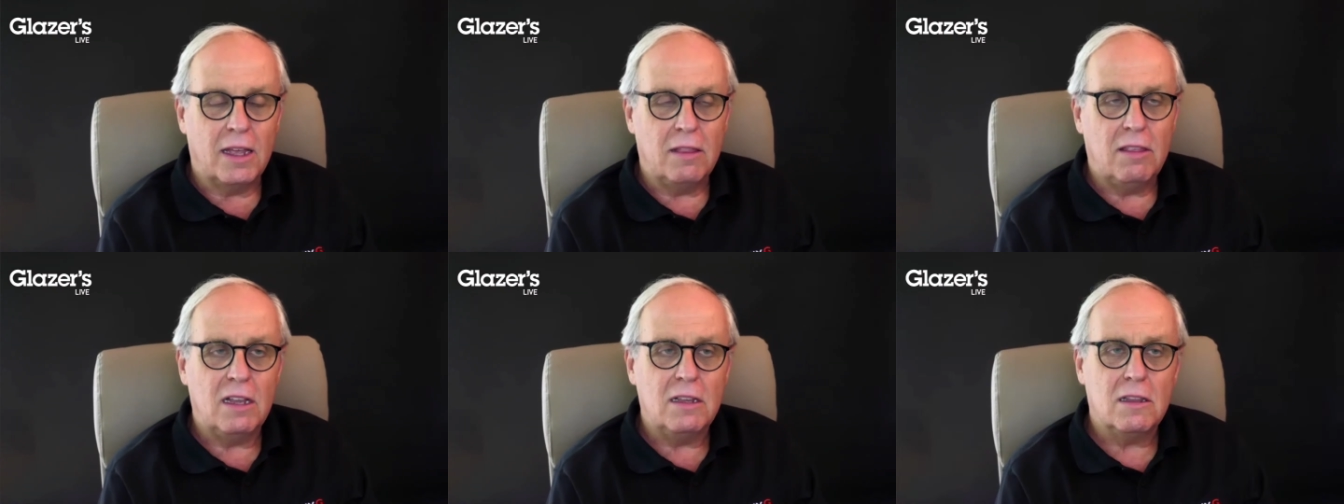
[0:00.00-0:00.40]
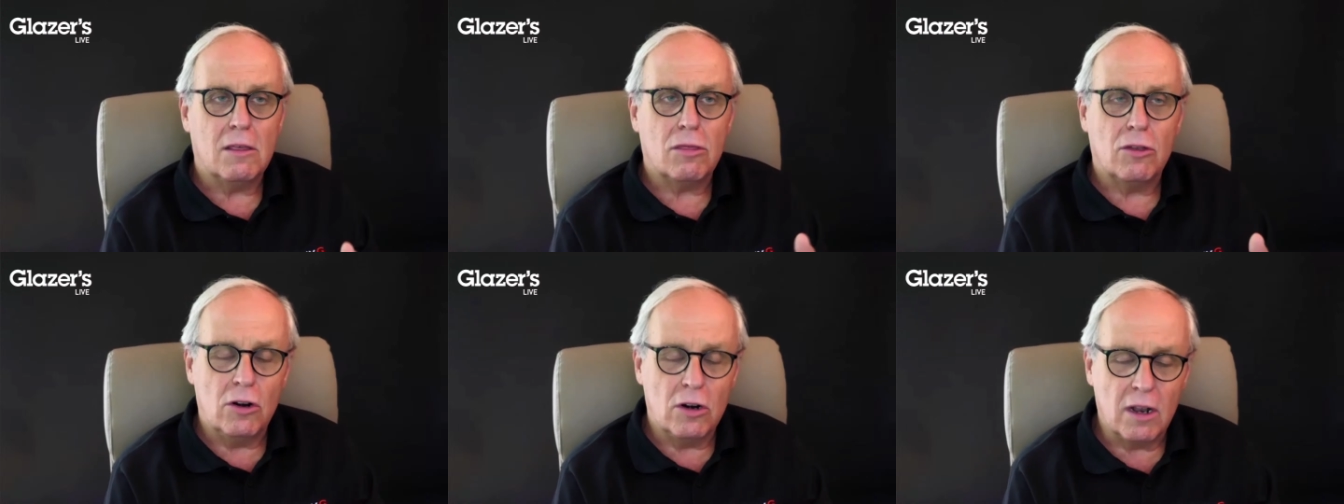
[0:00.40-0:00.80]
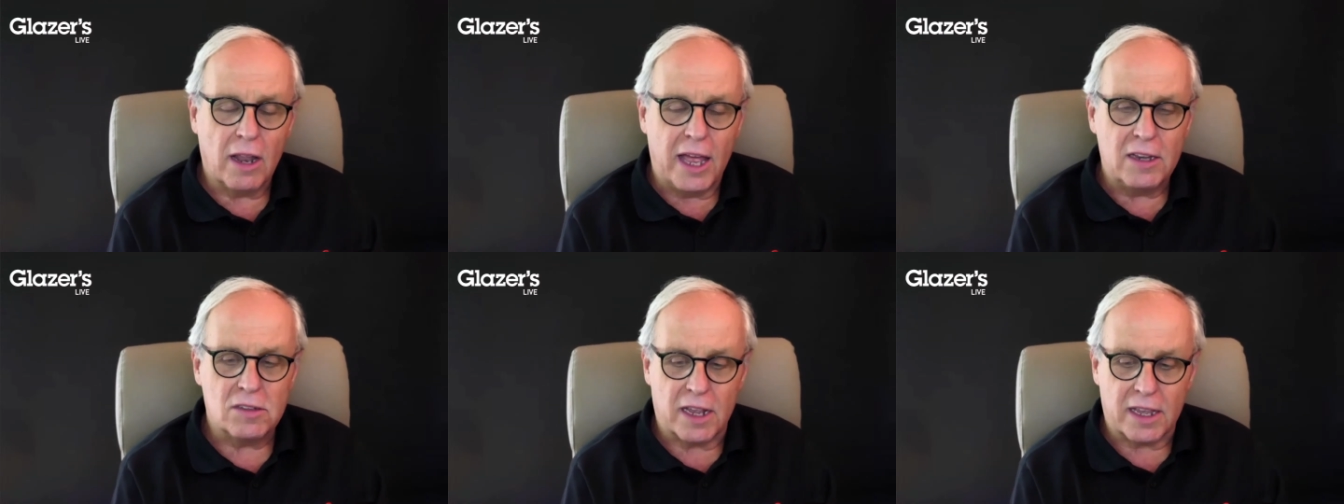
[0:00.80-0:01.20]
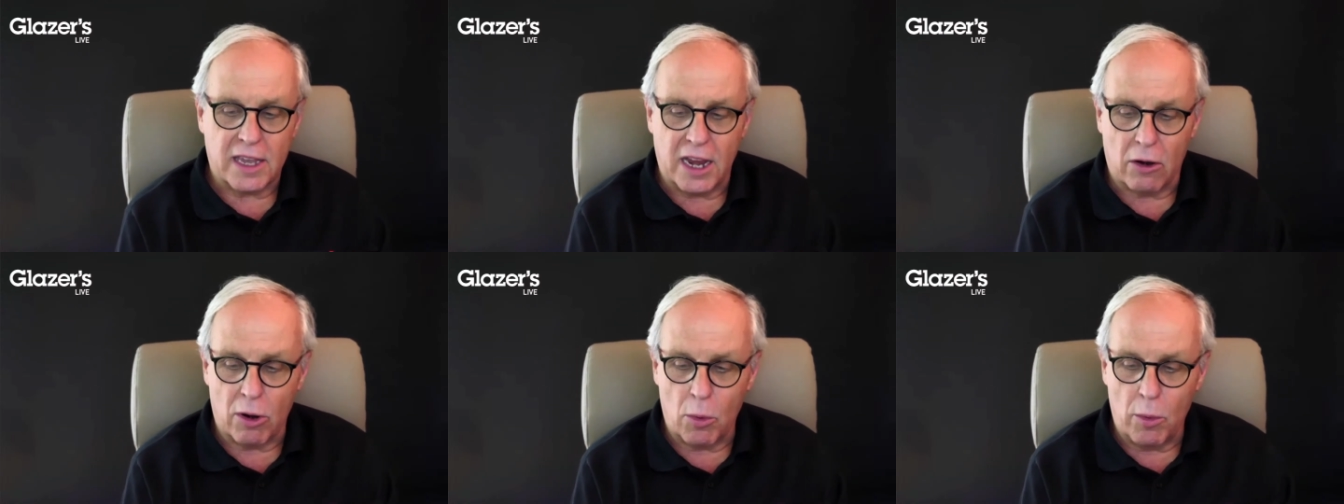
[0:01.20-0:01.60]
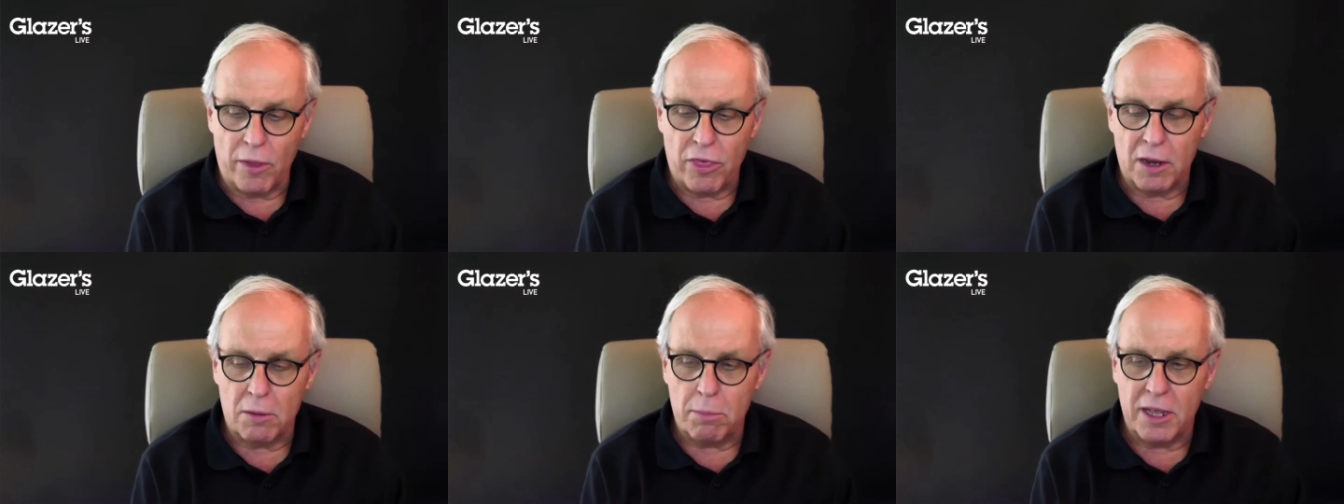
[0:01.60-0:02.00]
And then the third lens I carry
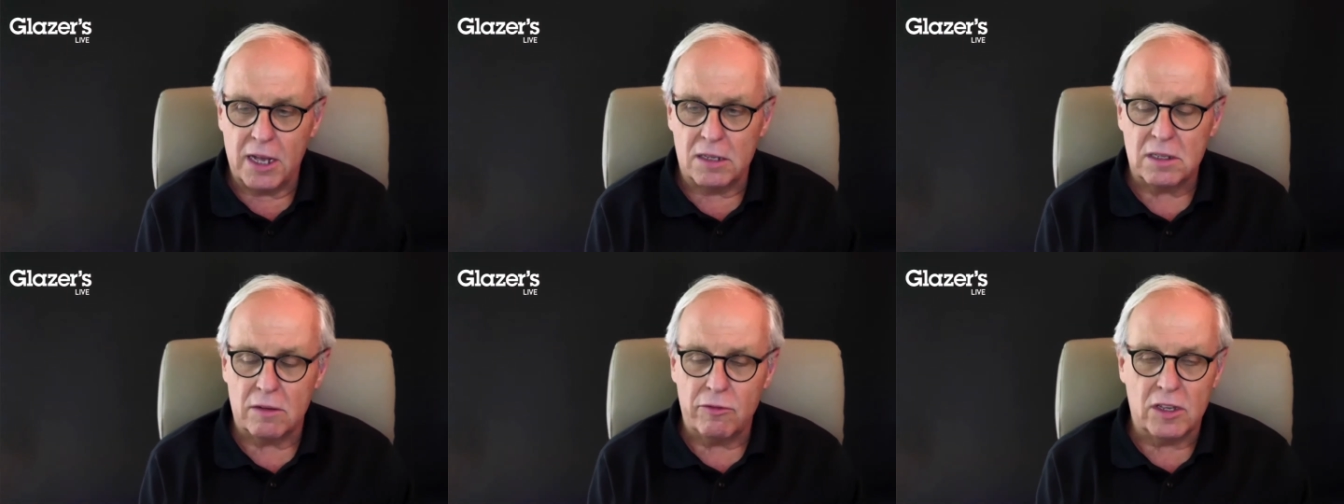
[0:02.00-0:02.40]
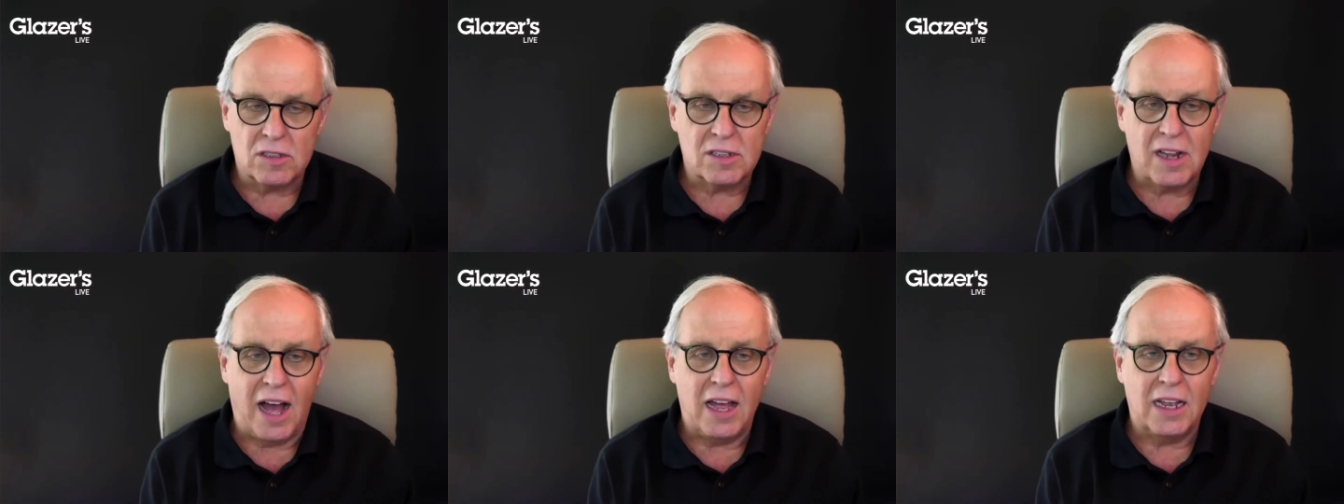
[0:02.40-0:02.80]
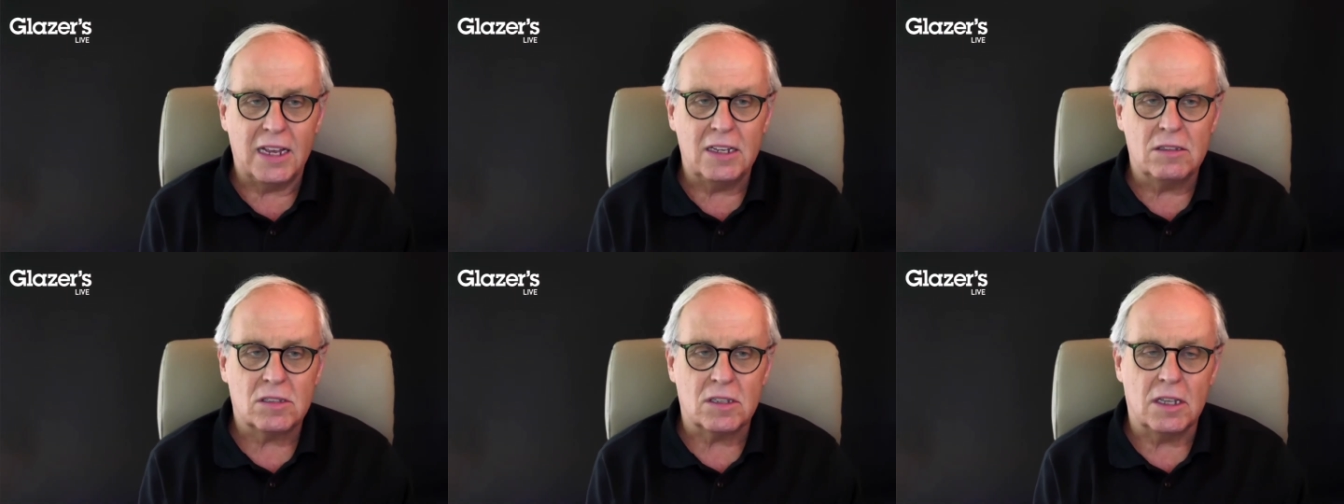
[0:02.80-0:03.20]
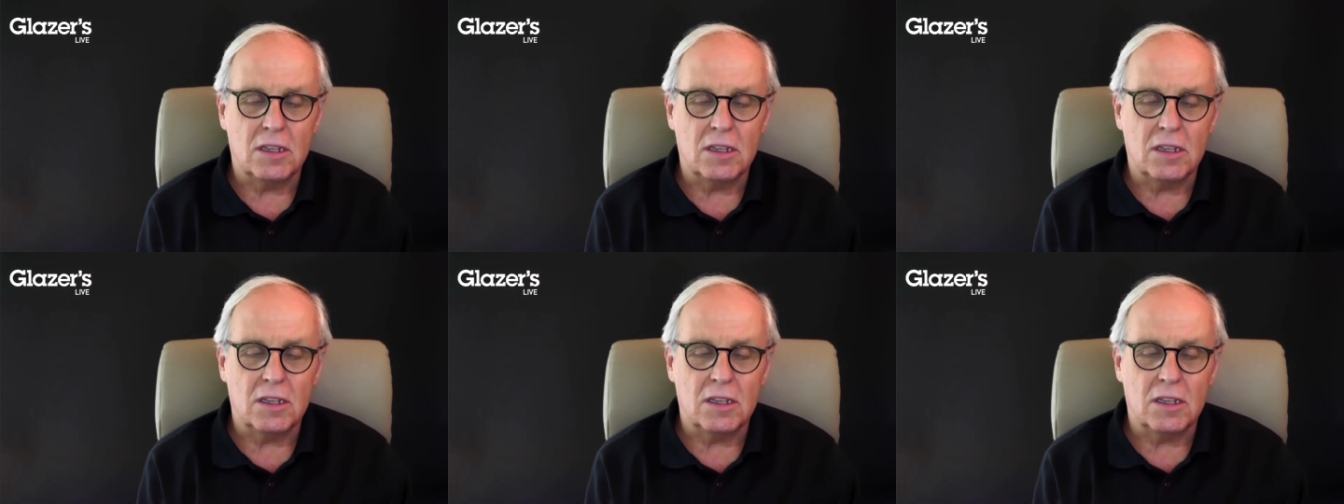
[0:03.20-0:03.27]
with it, because of the size,